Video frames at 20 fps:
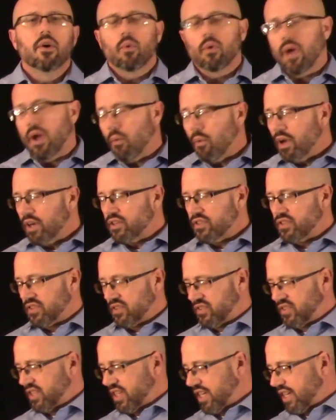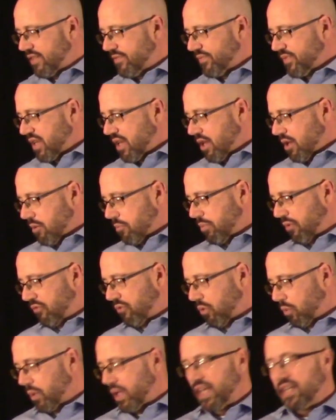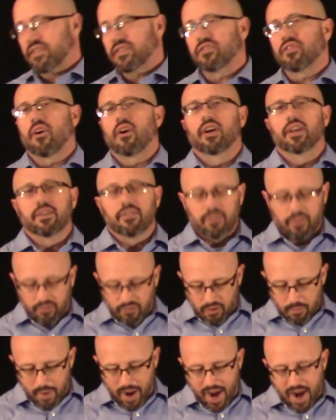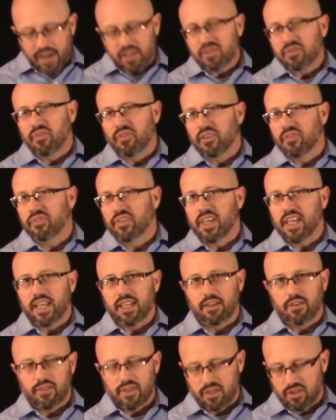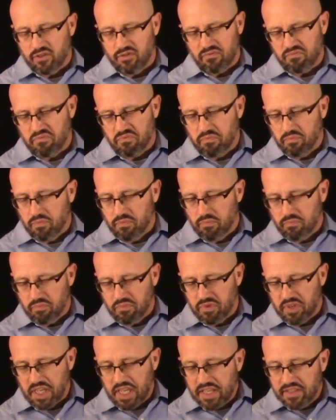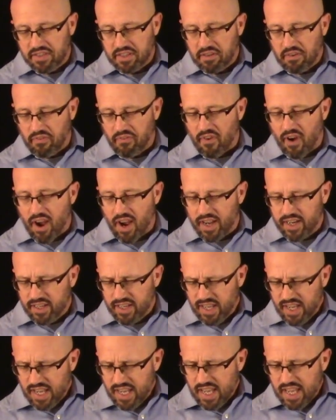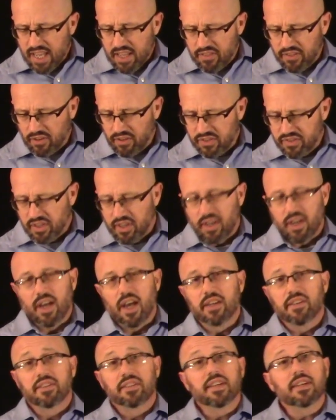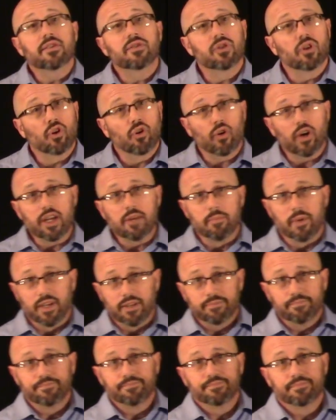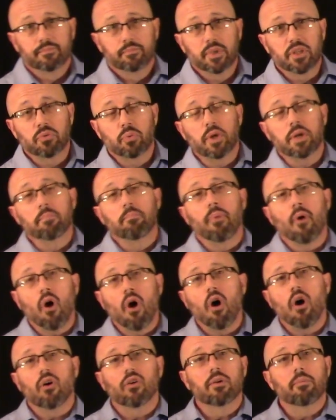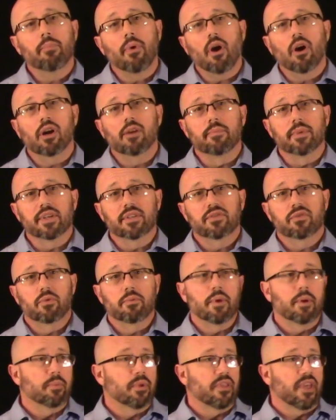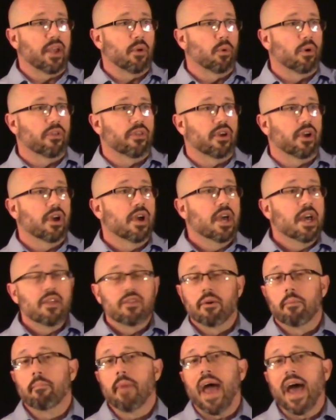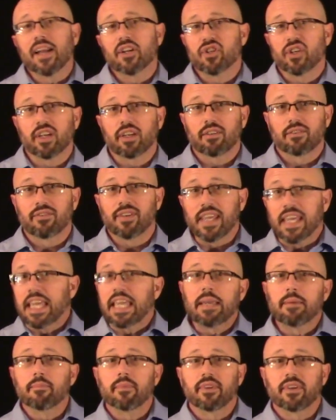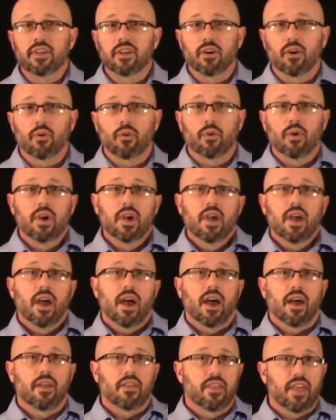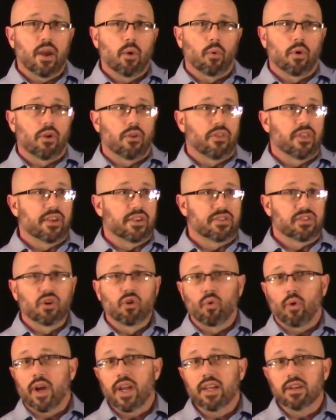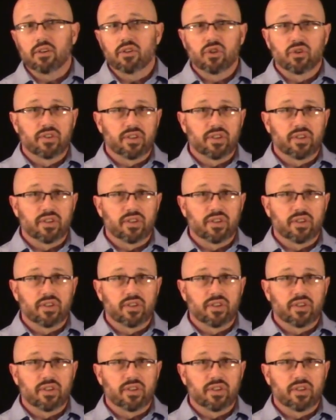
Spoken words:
Well, I want us to see, before we get started, from Acts 15, if it's easy to find, there's a disagreement between Paul and Barnabas. Remember, they were the magic team, they were this great